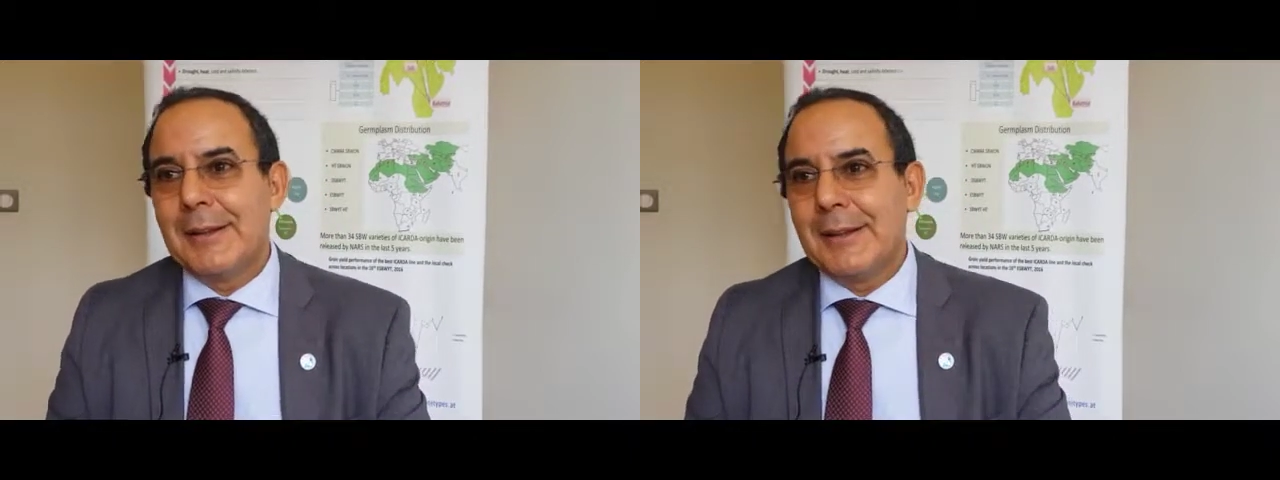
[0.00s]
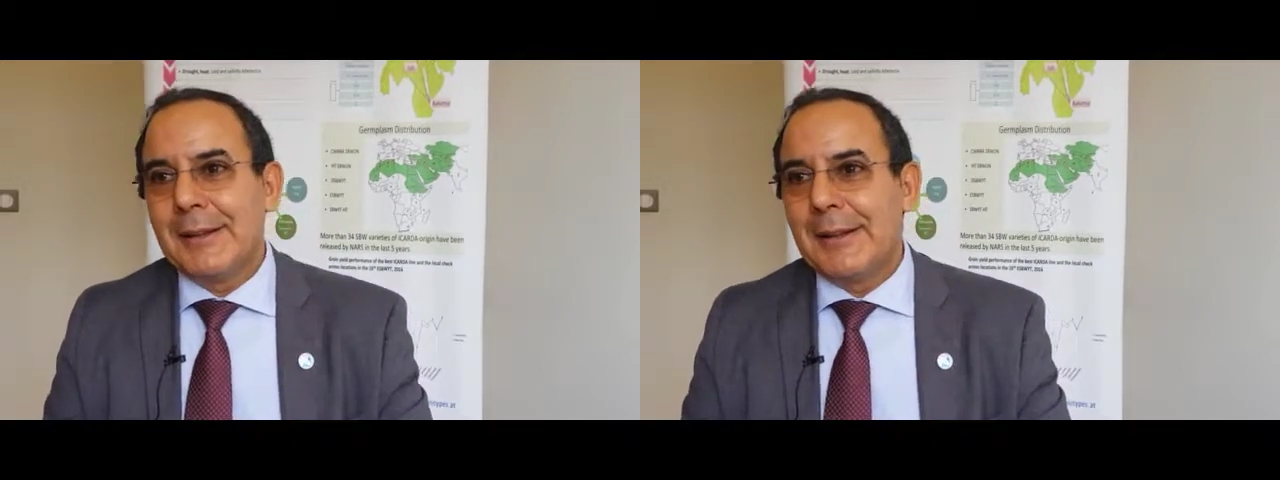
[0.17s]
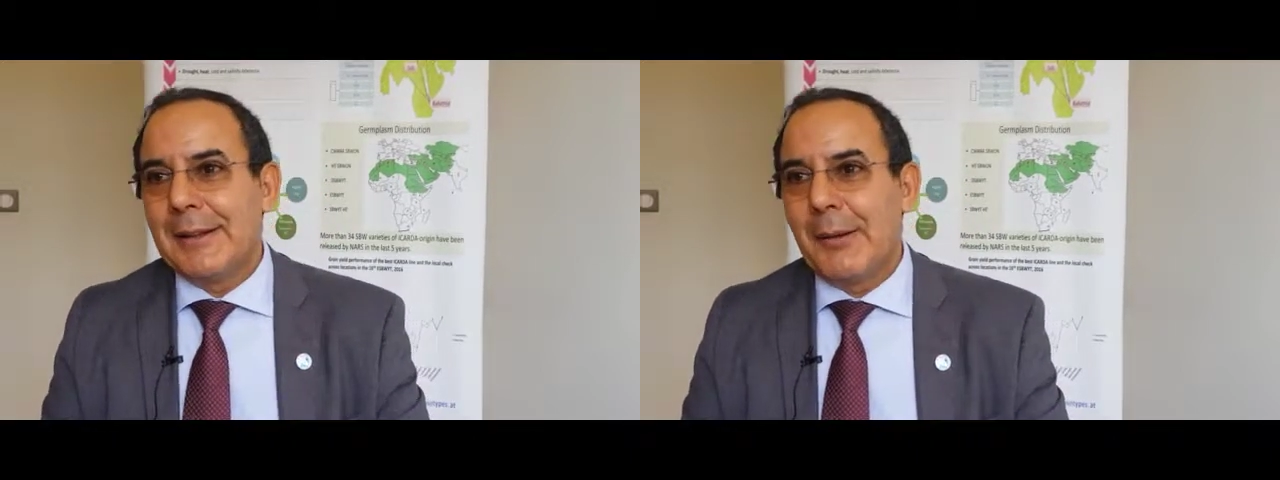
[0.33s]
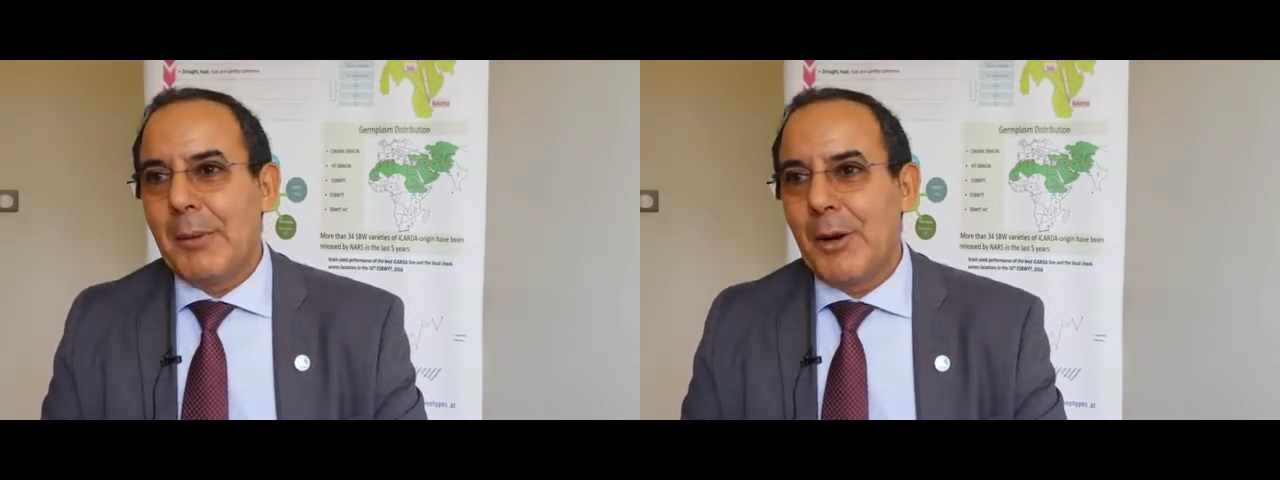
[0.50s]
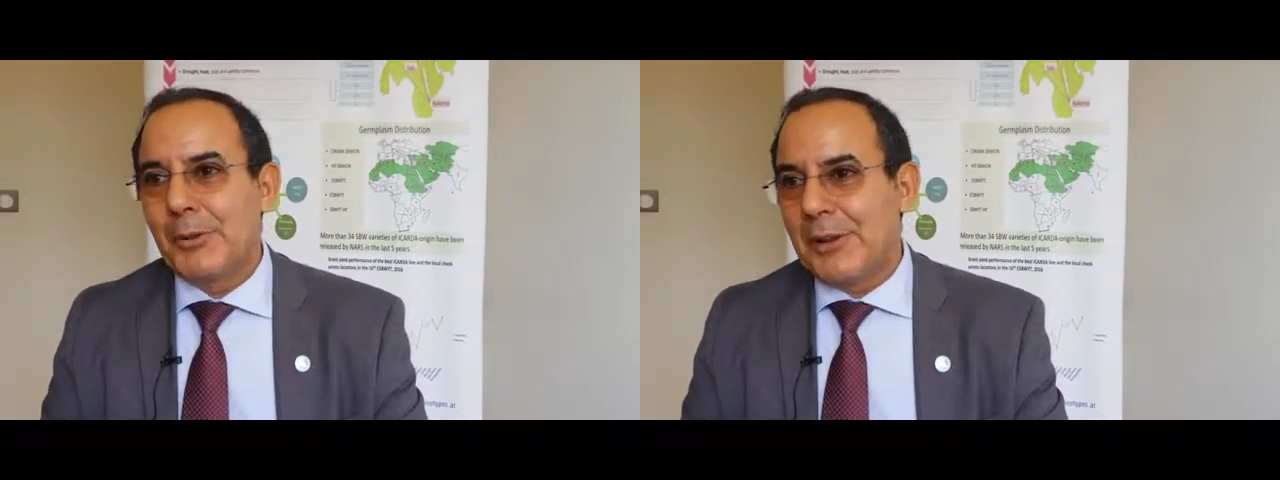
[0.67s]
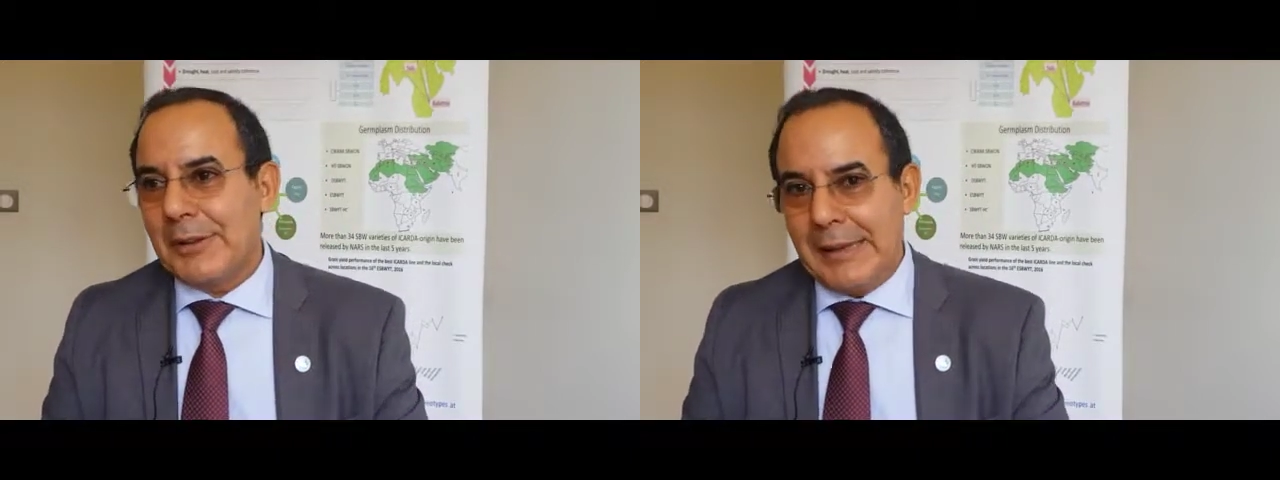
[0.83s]

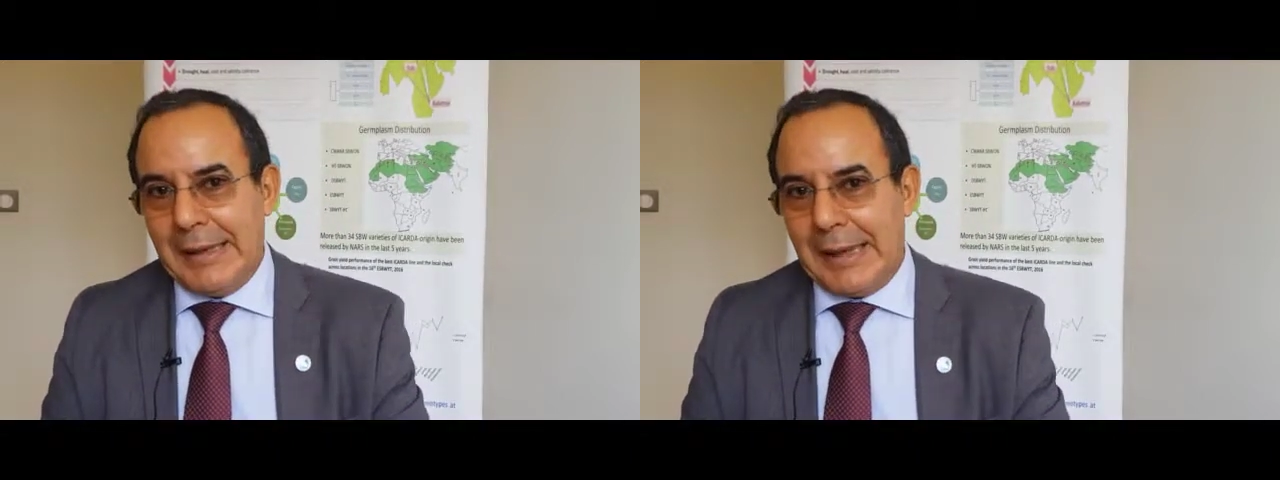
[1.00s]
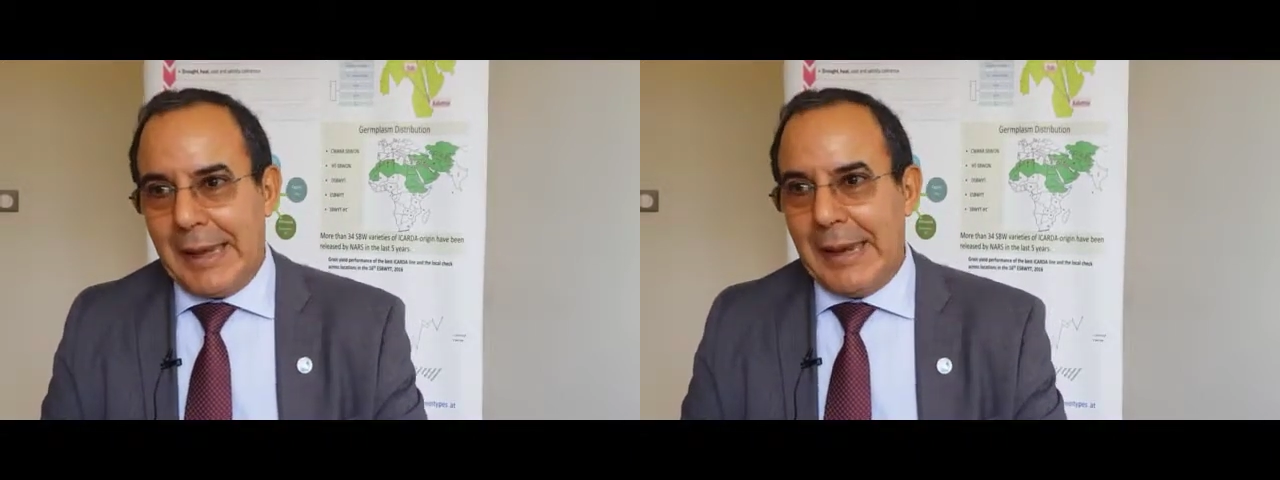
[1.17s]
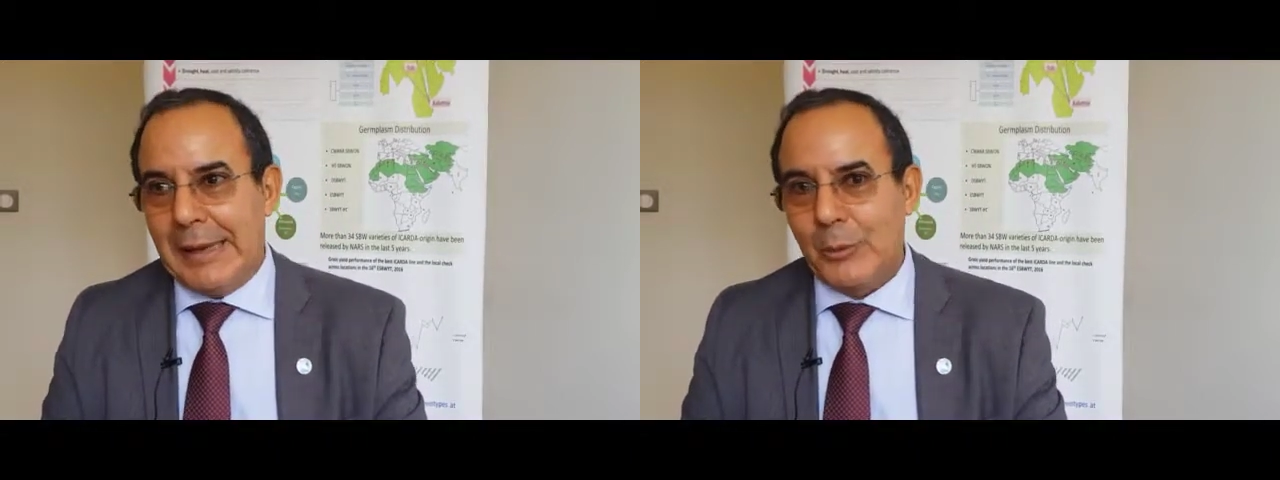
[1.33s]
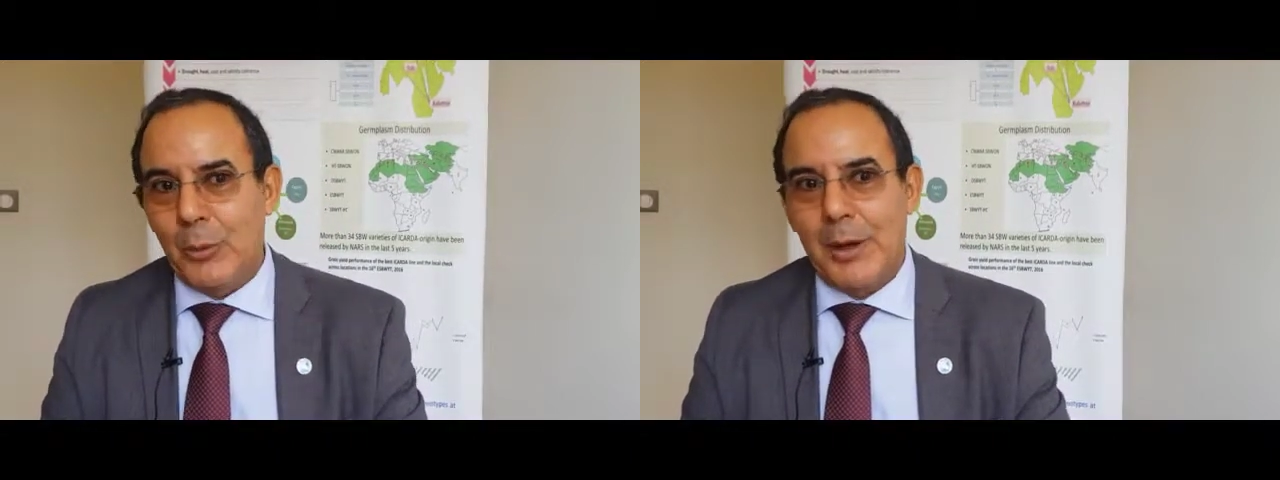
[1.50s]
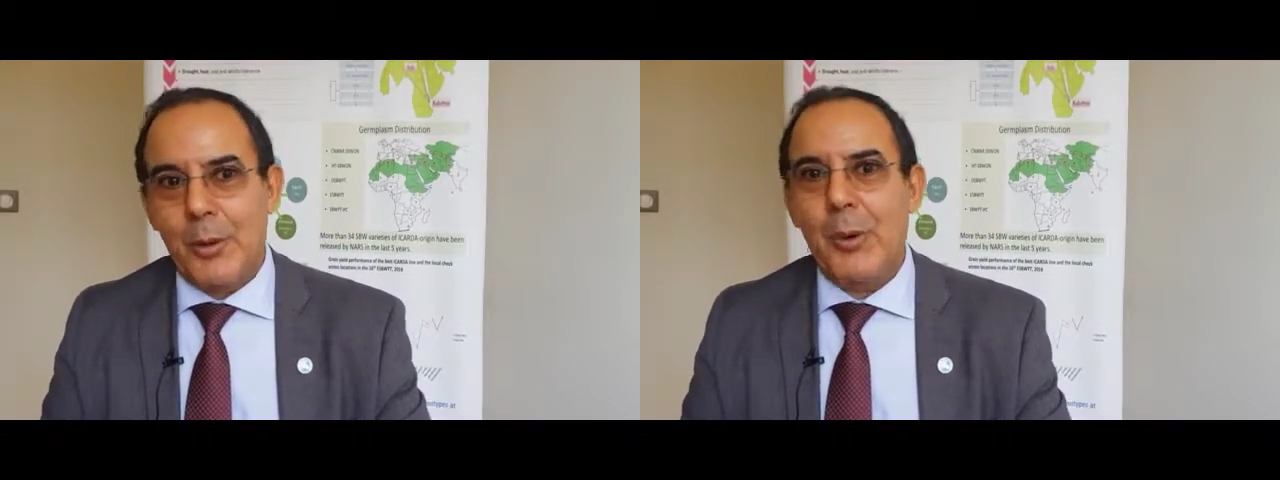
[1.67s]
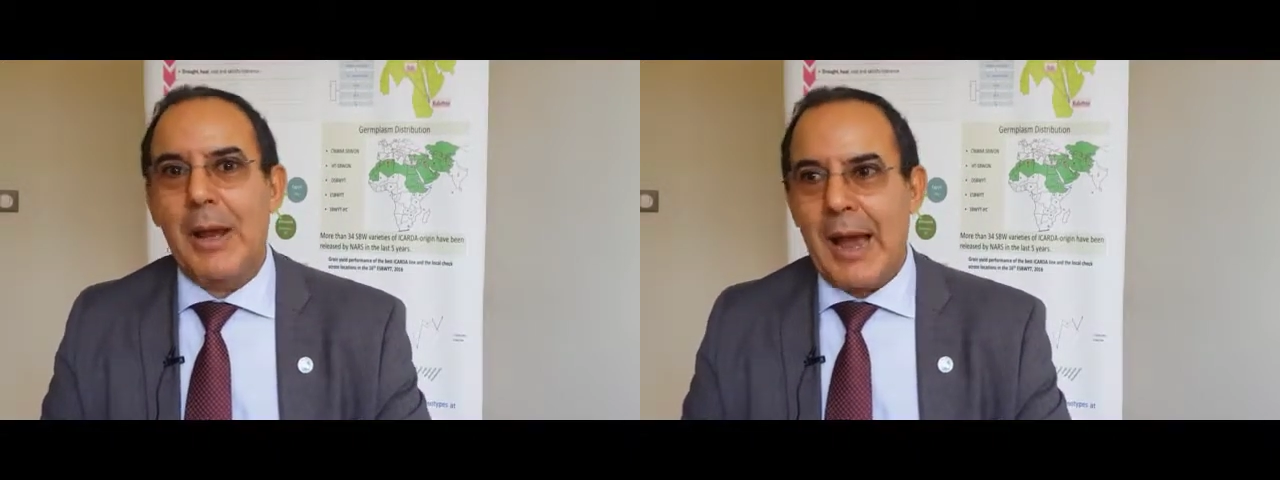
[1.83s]
about a decade
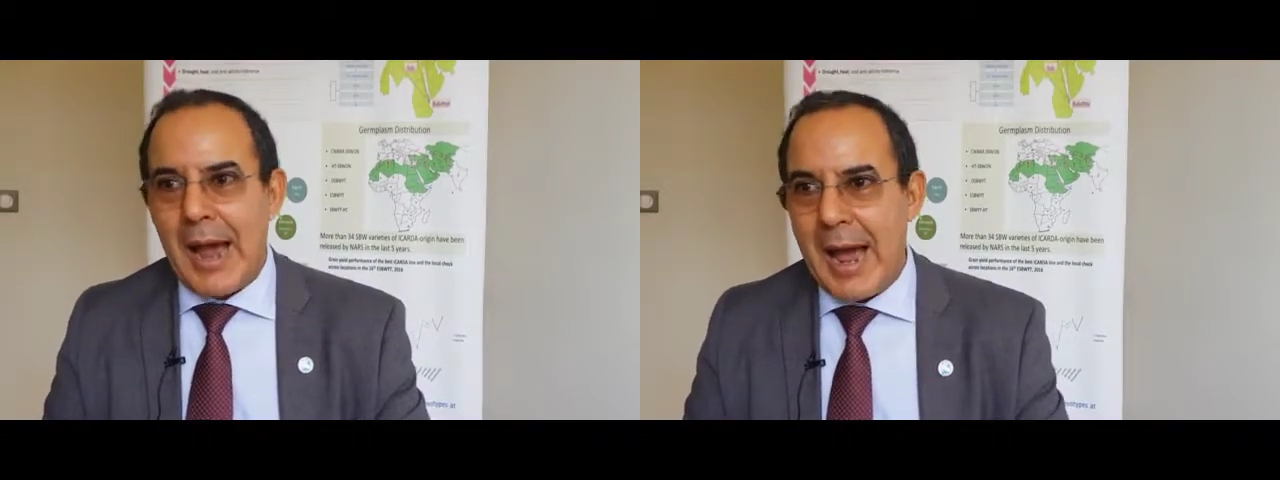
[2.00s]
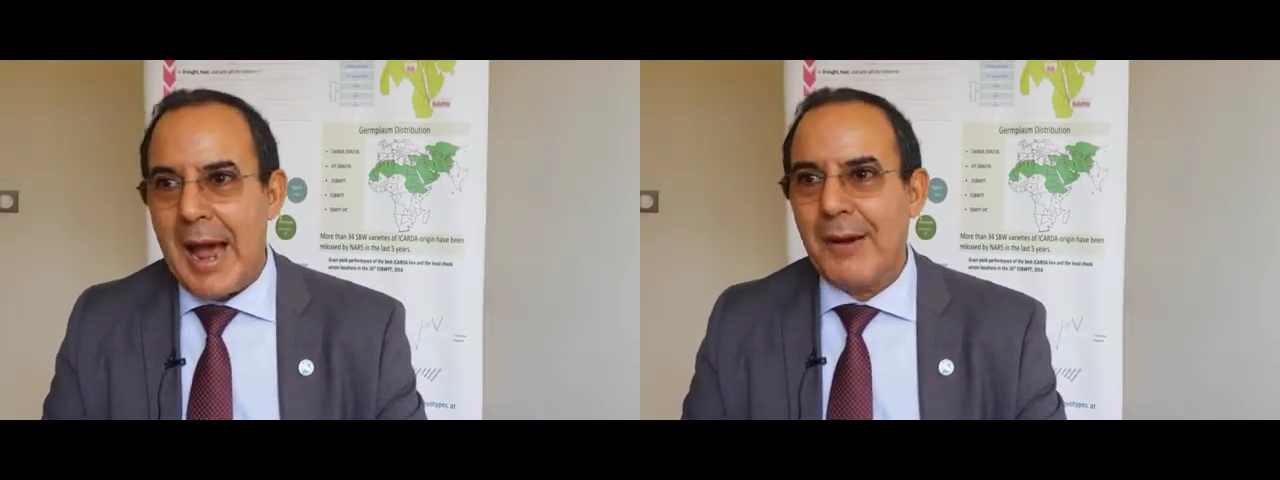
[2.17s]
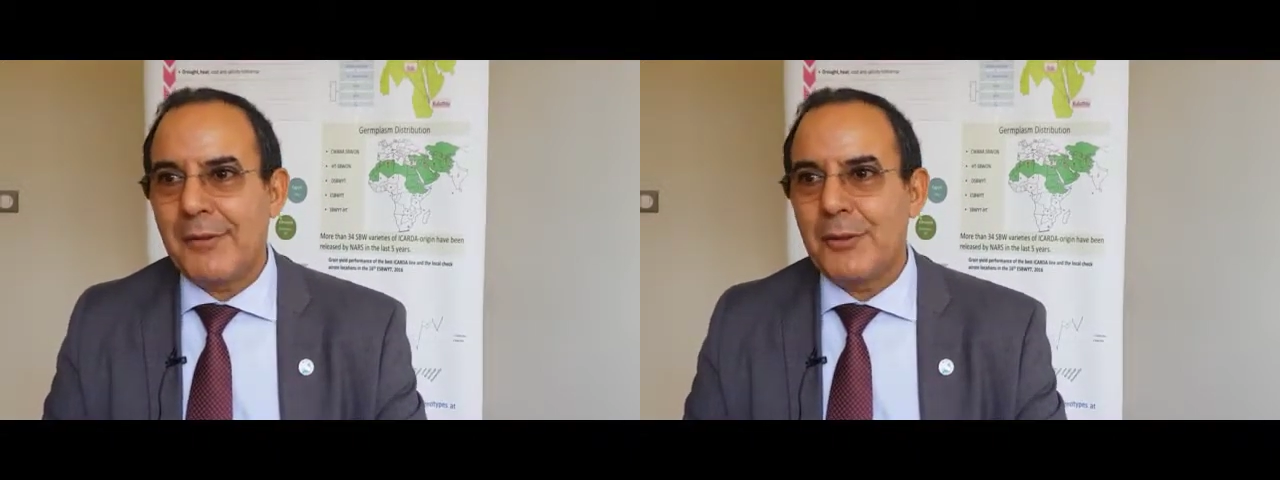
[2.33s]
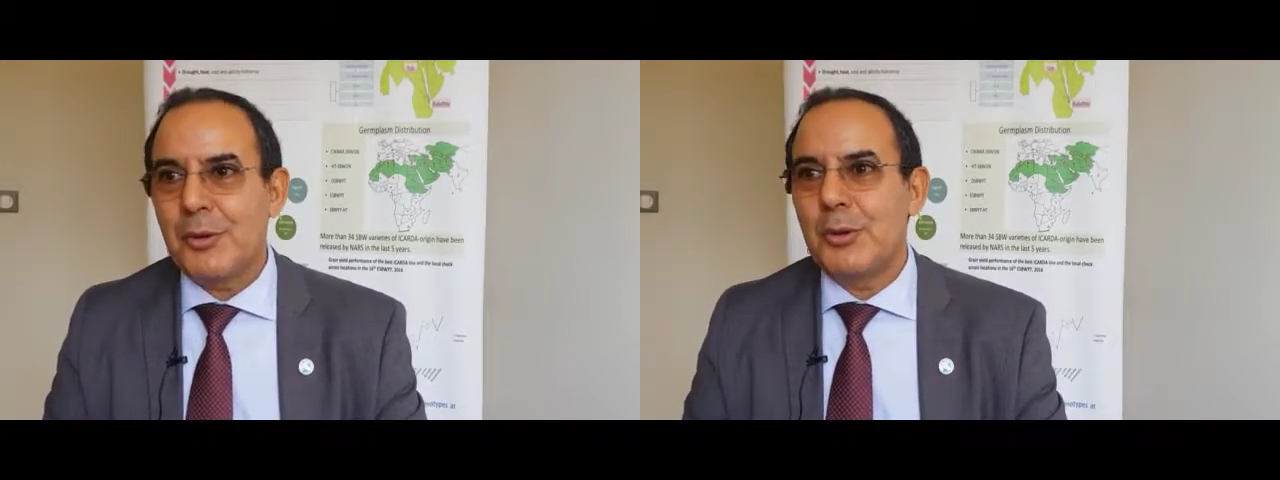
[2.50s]
where we have